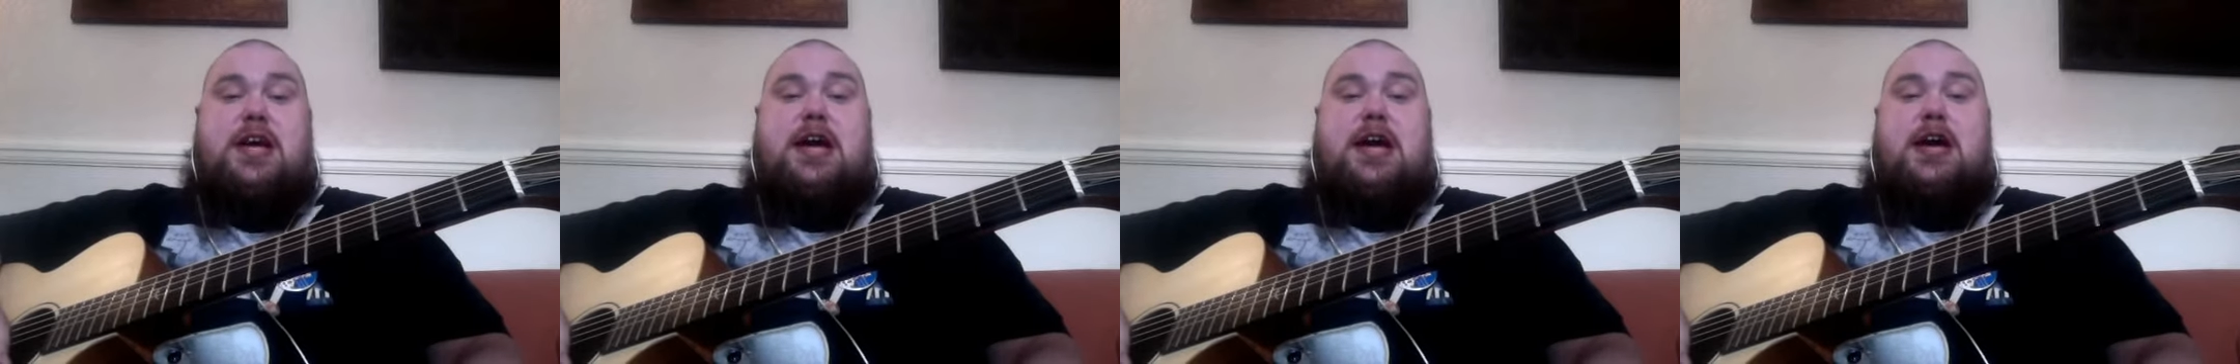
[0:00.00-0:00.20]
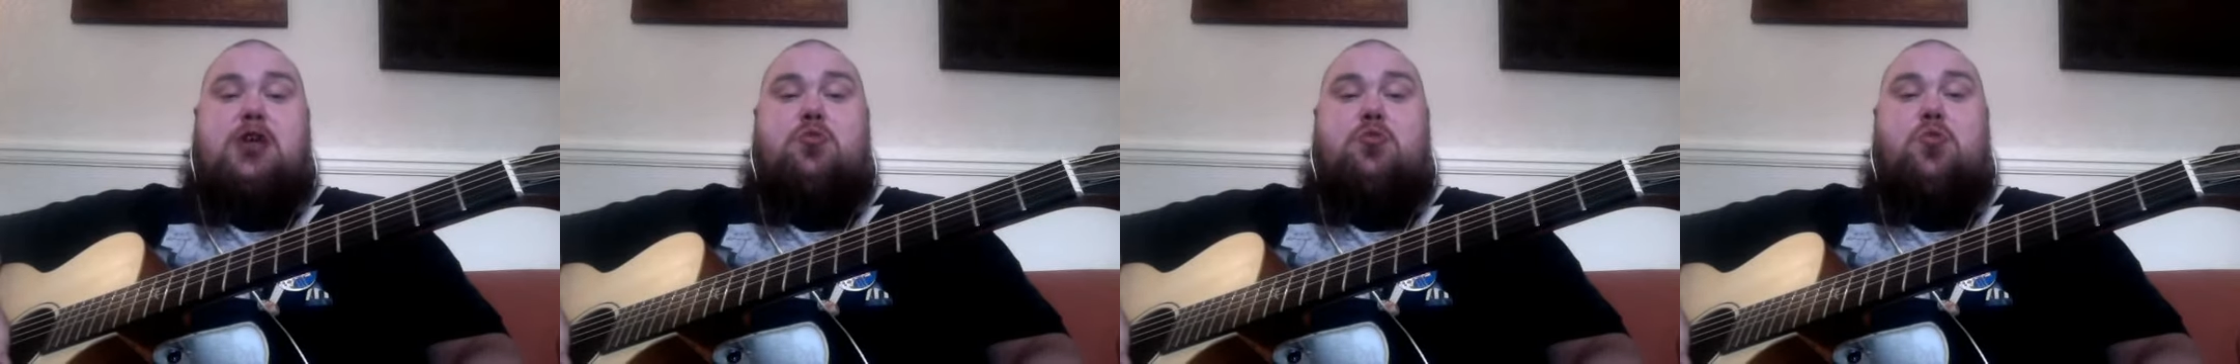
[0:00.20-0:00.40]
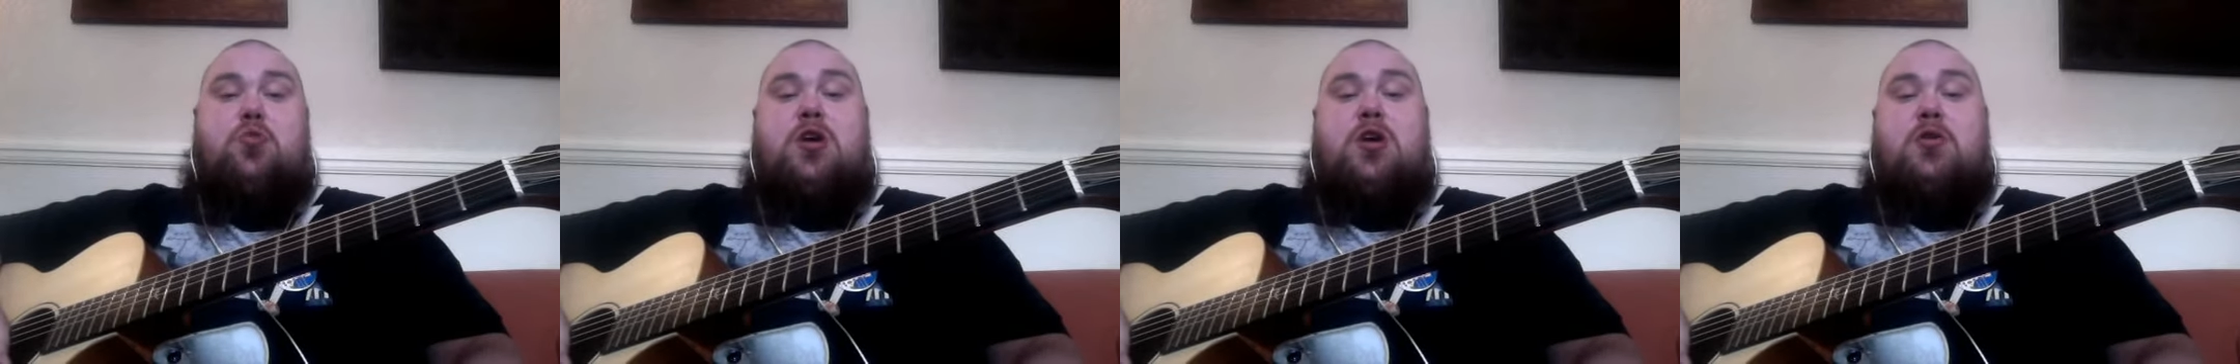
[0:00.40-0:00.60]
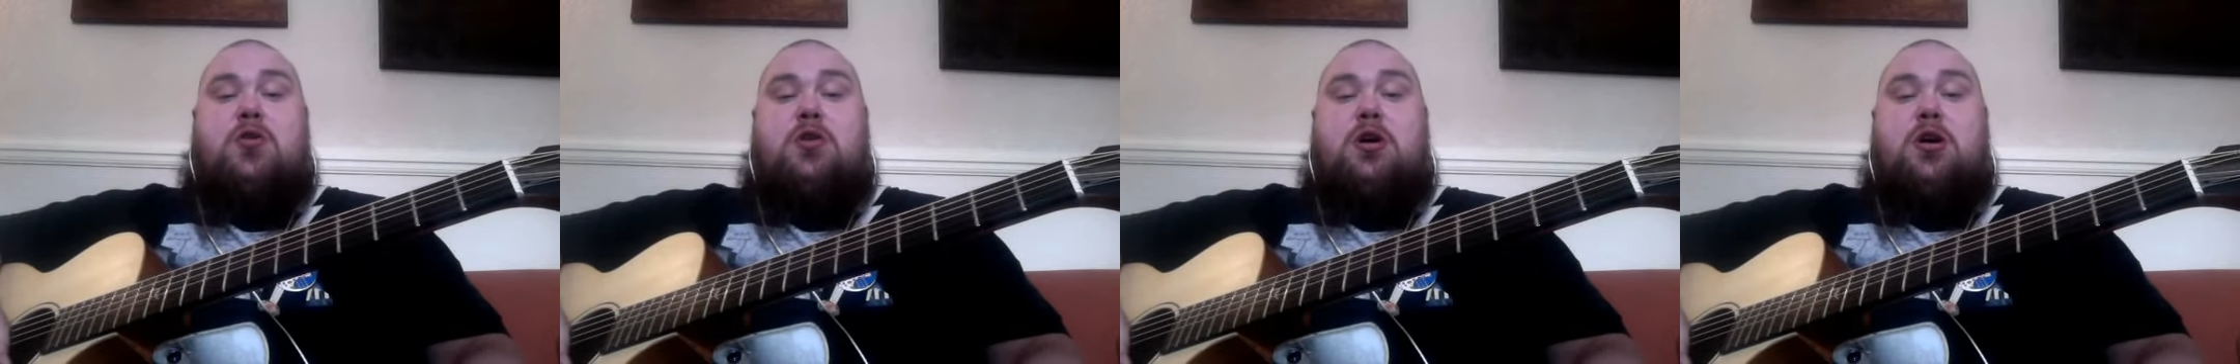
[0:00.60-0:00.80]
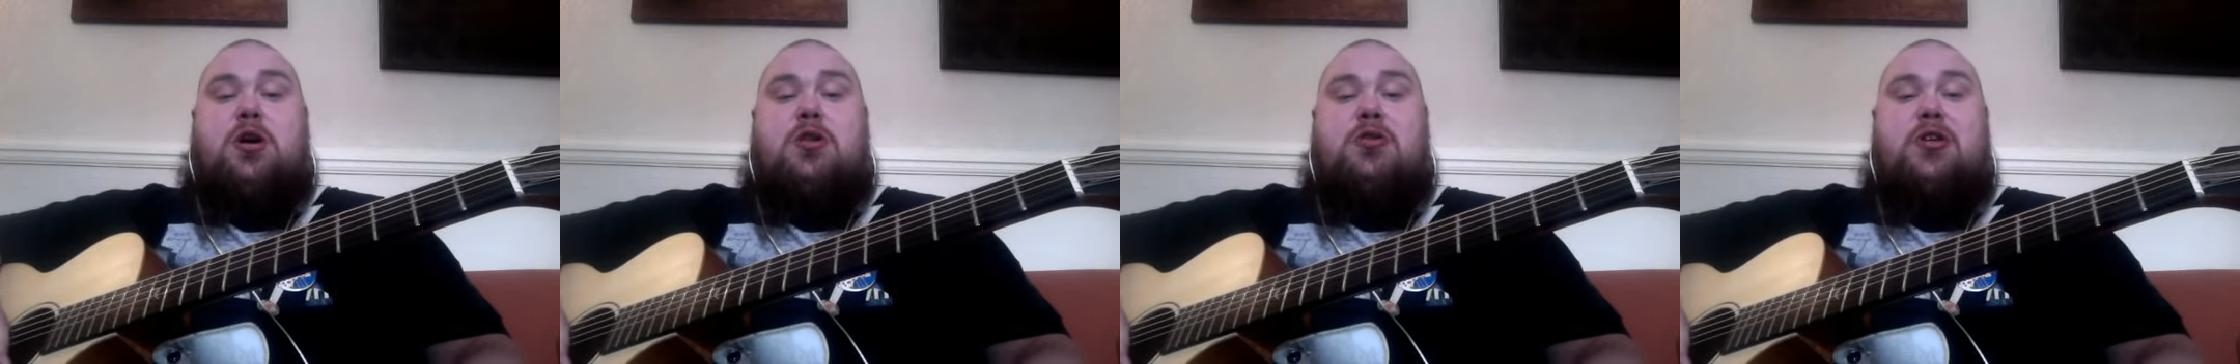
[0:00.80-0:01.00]
And what
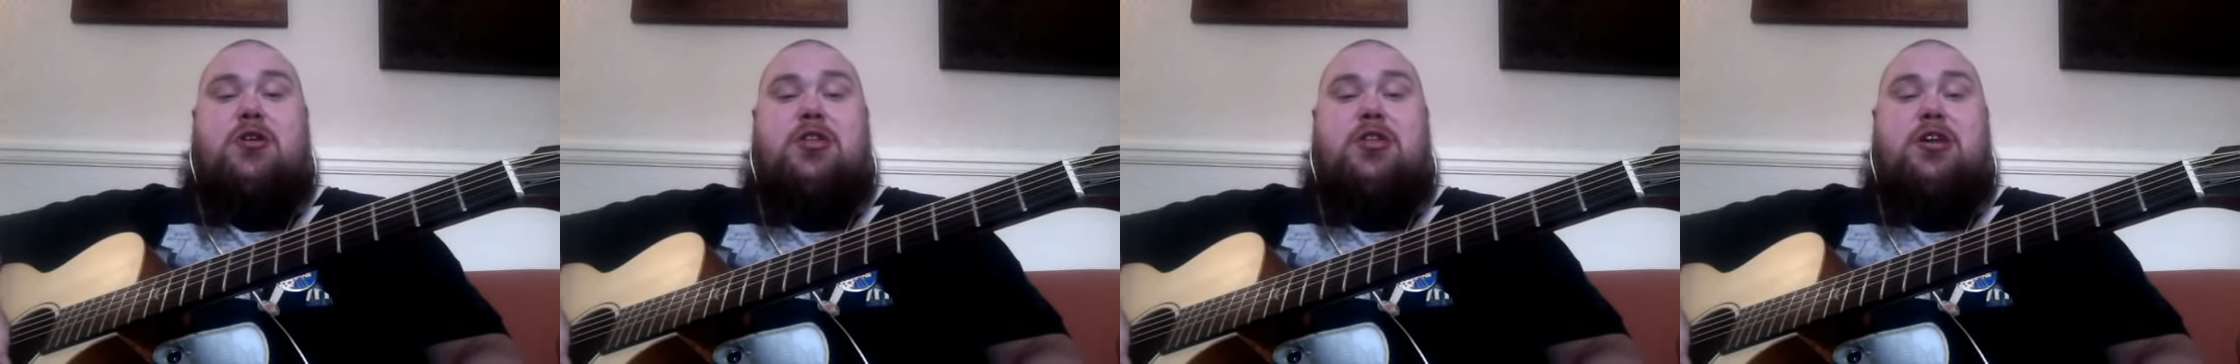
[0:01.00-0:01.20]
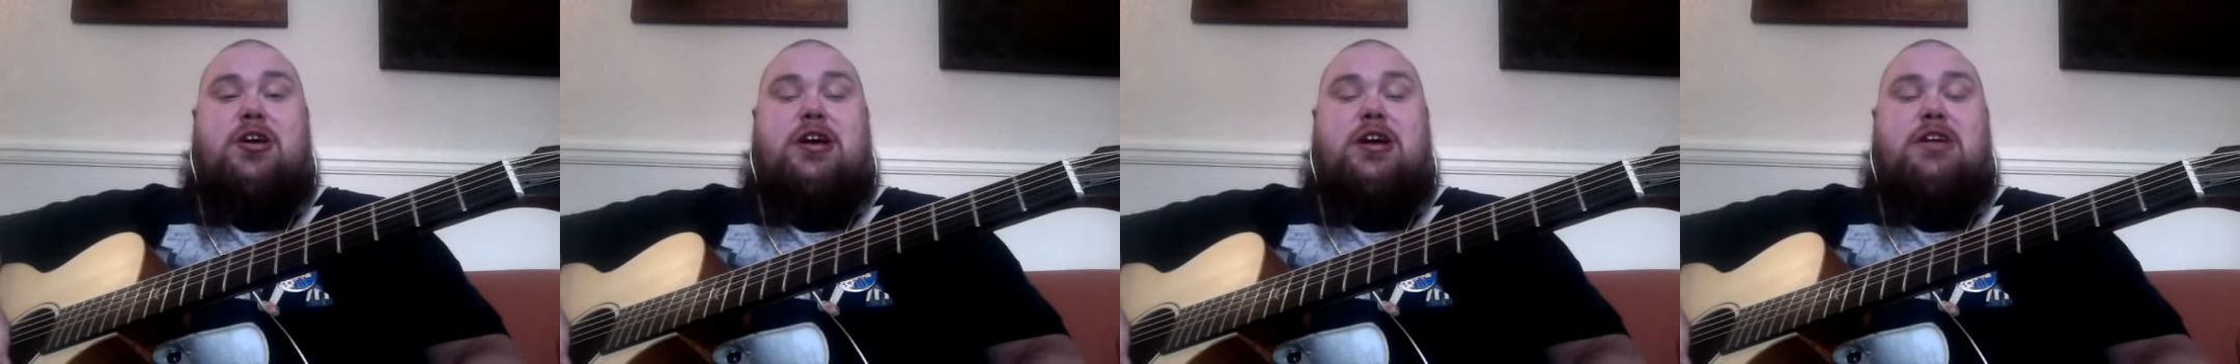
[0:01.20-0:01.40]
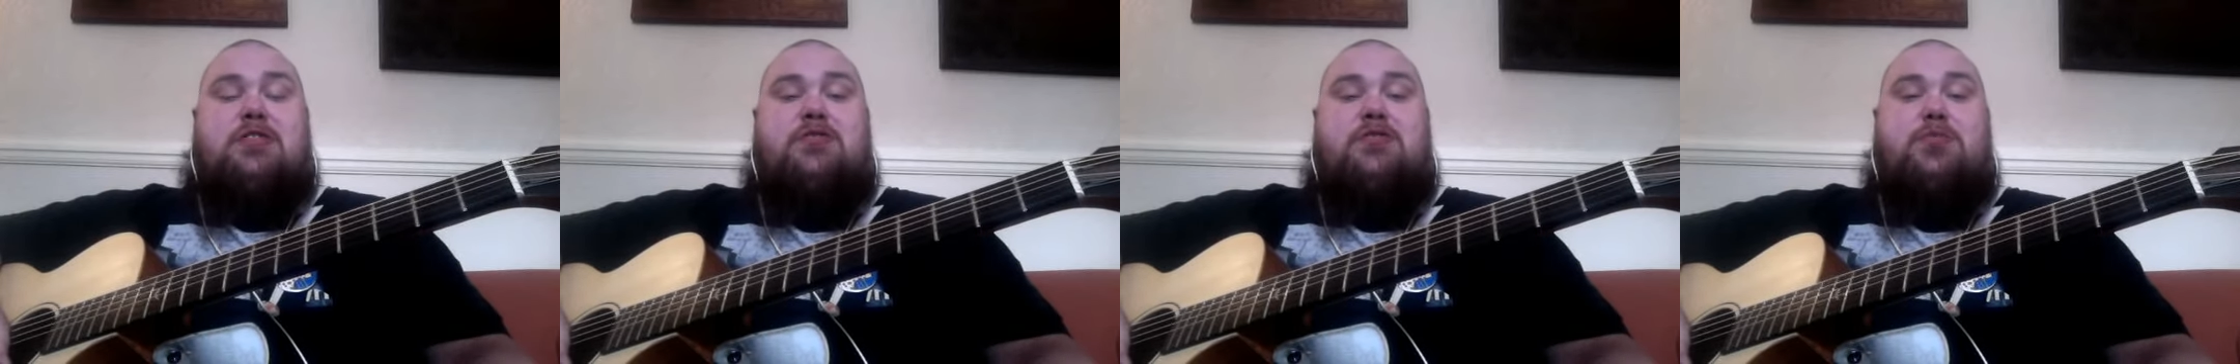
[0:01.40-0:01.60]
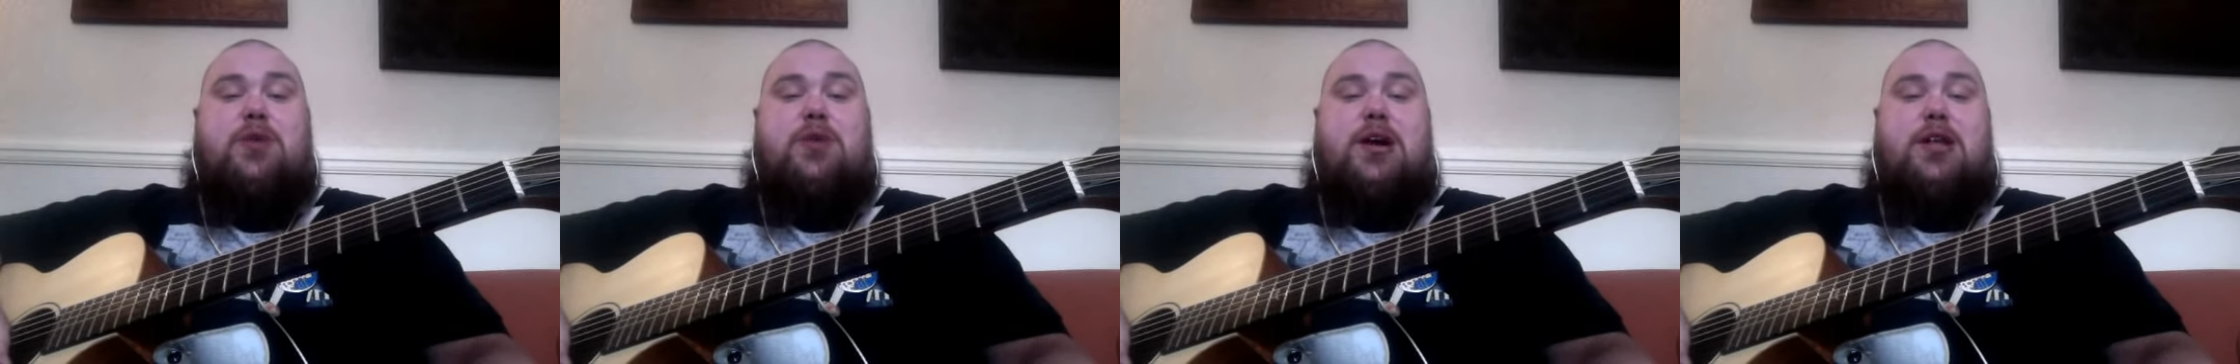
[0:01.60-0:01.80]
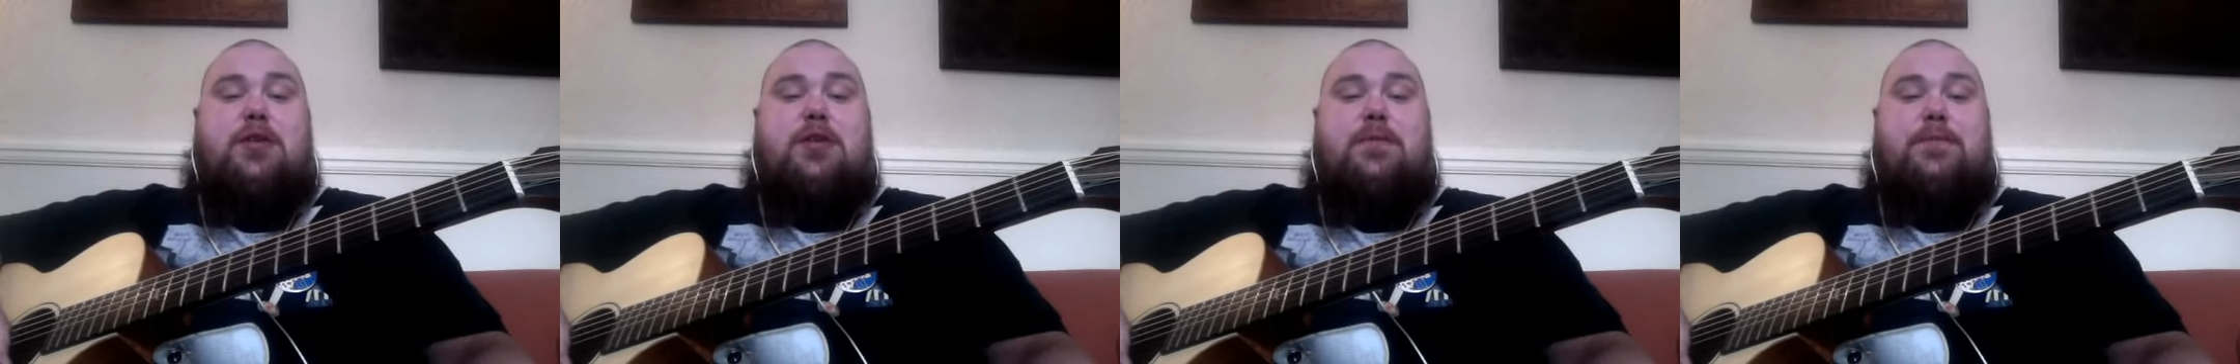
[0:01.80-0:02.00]
are on there as
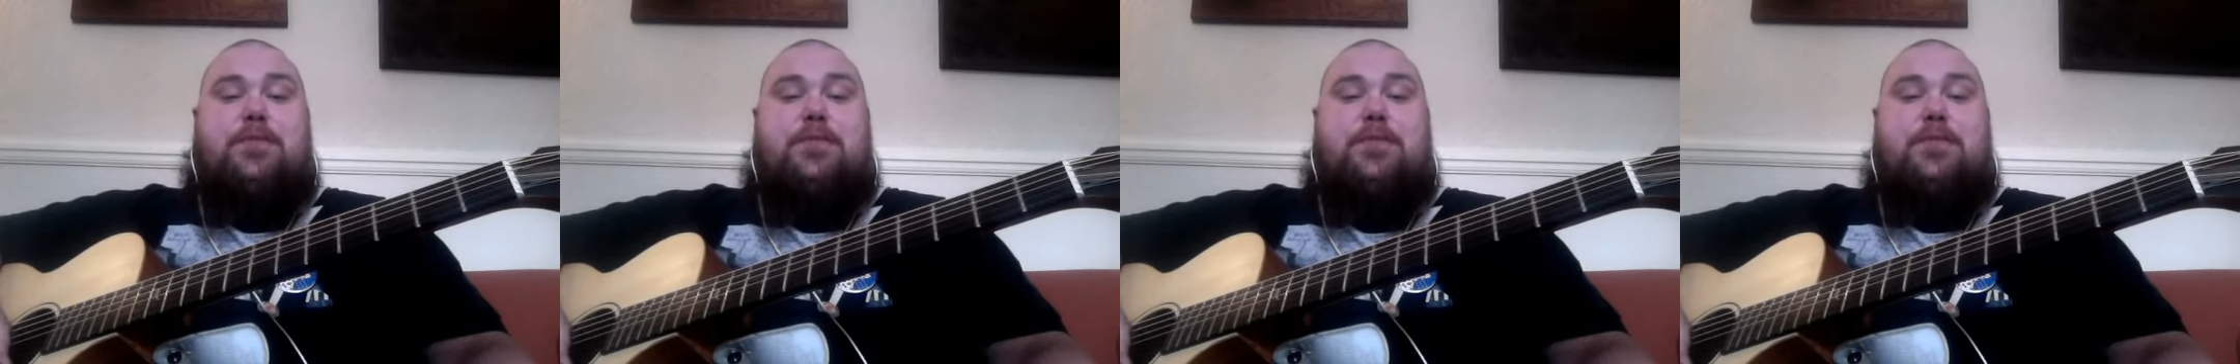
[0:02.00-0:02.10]
well,